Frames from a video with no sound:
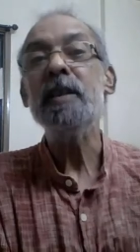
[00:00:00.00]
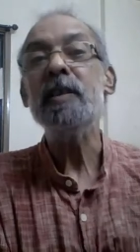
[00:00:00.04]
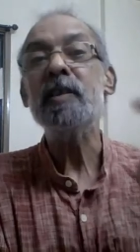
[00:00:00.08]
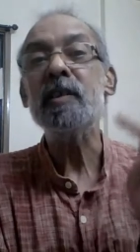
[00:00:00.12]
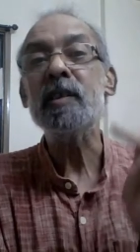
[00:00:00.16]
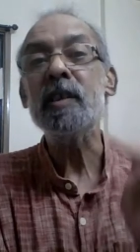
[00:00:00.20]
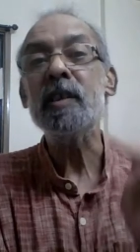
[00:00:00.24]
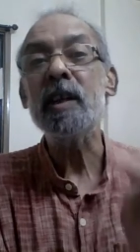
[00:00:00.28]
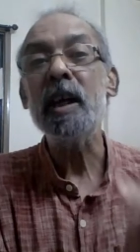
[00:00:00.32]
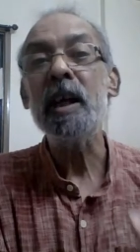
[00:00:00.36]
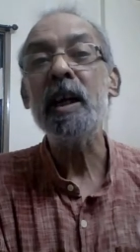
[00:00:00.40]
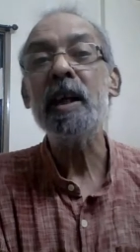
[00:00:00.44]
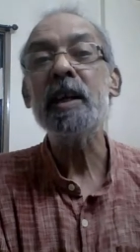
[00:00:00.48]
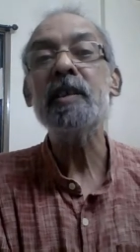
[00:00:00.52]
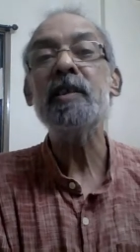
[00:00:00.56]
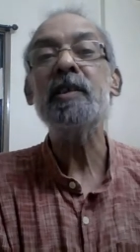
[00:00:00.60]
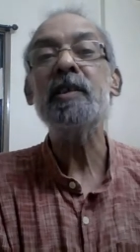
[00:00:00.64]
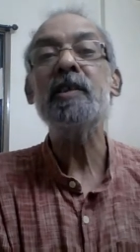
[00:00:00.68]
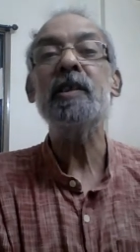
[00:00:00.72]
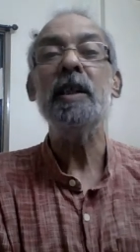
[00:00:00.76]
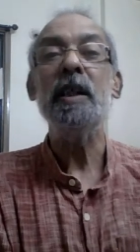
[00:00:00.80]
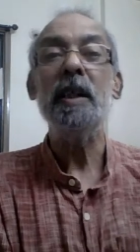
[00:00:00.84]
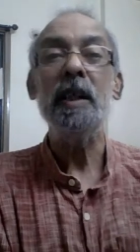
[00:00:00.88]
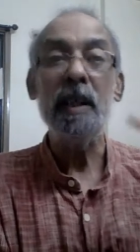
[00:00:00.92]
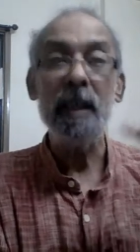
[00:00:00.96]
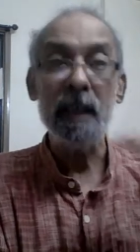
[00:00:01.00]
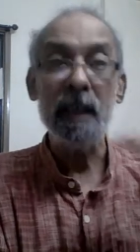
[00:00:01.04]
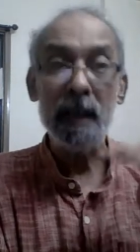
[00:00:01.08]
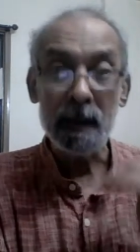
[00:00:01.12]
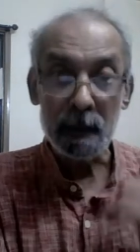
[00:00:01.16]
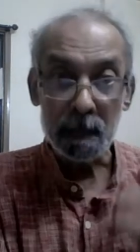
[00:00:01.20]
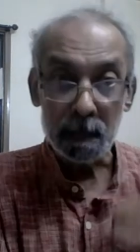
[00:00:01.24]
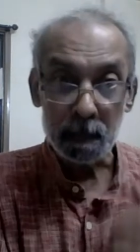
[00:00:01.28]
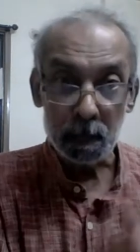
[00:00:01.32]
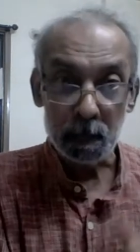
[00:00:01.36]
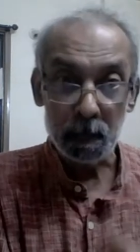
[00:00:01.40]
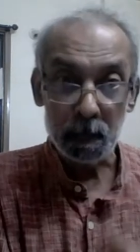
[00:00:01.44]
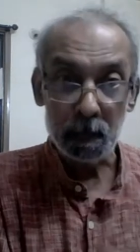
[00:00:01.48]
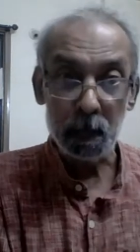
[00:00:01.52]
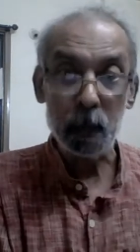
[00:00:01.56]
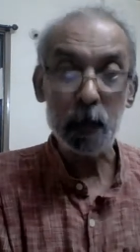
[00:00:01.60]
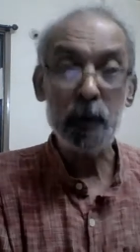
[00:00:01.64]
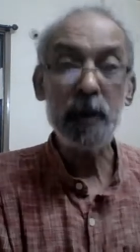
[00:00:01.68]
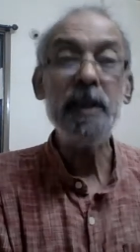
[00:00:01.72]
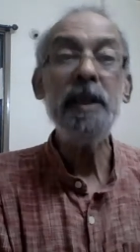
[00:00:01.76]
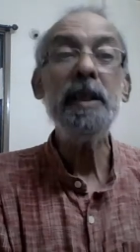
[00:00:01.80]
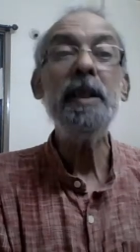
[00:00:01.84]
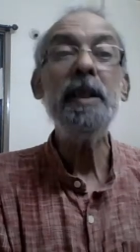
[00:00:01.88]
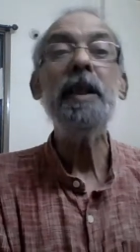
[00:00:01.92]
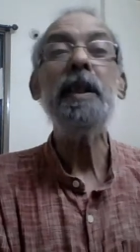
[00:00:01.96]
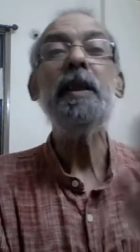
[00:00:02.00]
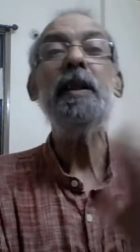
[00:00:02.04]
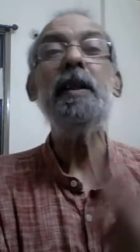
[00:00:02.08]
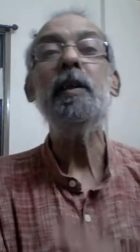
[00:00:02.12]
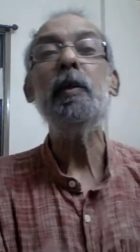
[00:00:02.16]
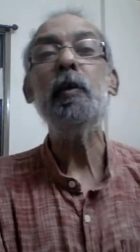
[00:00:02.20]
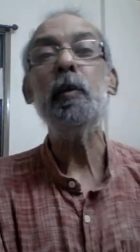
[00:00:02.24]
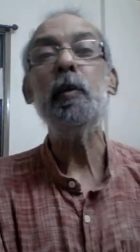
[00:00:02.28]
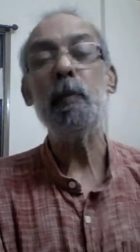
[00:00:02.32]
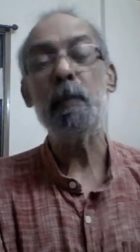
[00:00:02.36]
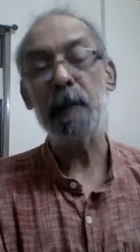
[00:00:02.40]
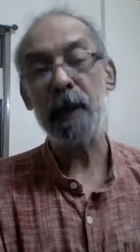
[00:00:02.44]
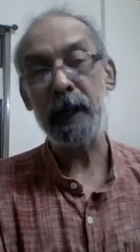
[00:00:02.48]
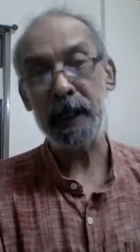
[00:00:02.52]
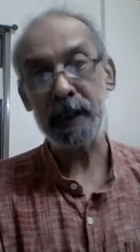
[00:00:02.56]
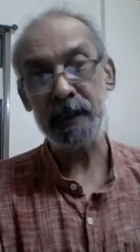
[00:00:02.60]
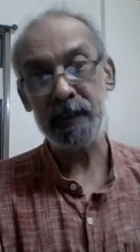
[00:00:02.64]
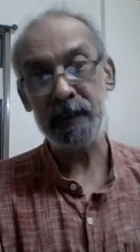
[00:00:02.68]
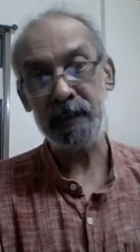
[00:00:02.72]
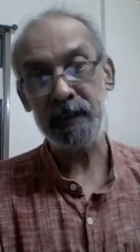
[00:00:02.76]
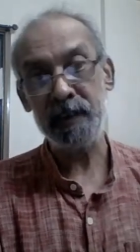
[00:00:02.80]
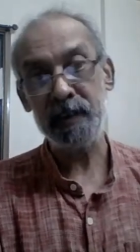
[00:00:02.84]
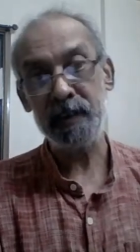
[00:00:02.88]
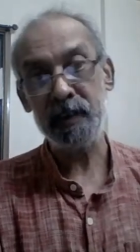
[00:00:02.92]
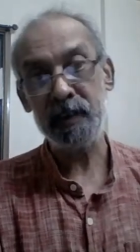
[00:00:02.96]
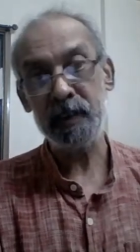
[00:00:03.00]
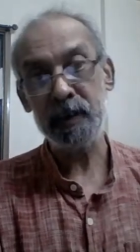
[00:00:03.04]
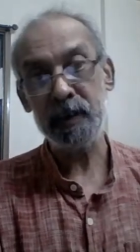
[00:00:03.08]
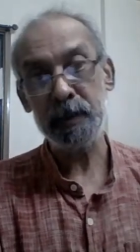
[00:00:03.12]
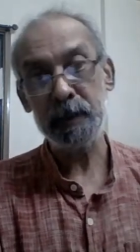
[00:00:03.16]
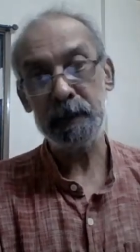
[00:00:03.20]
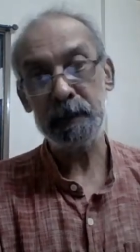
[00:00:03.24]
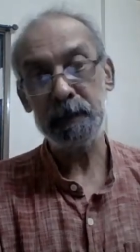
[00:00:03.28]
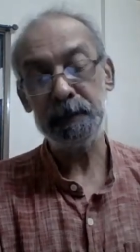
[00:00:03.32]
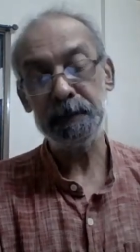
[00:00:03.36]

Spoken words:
starts putting it into practice,